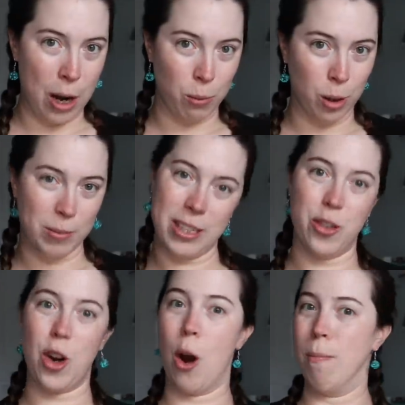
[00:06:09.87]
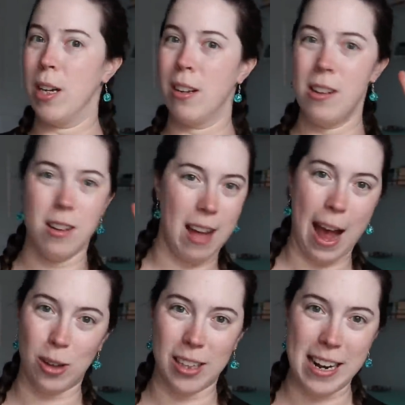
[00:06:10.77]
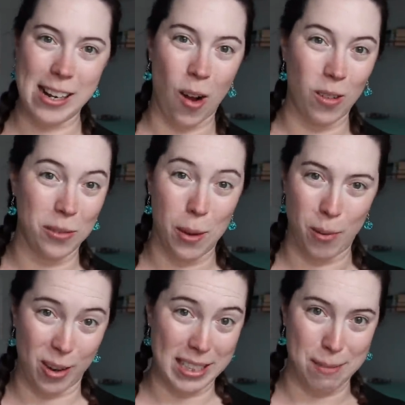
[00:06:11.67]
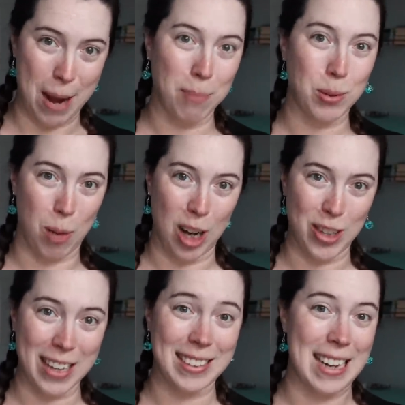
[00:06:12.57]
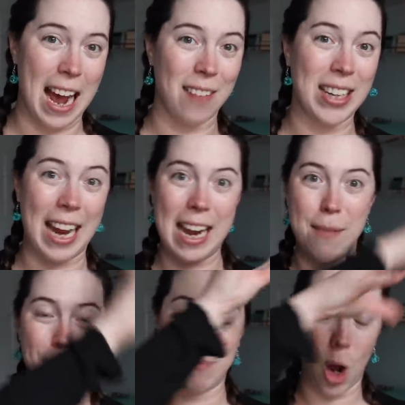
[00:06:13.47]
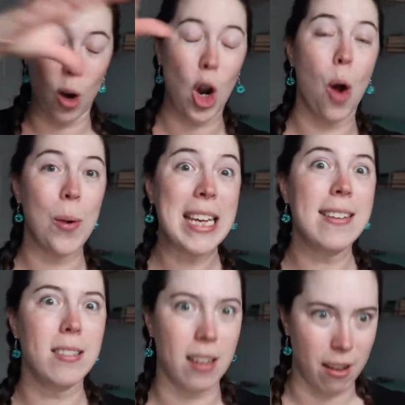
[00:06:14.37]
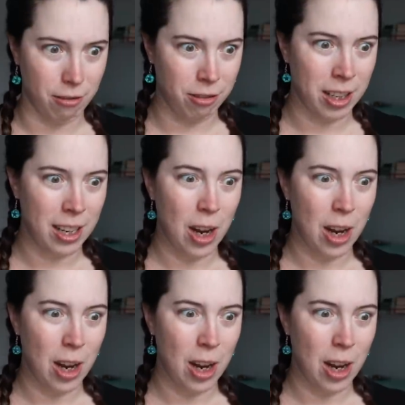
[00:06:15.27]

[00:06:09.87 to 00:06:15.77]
White Room Syndrome, outlining all of the Meridian Maps projects and having a cohesive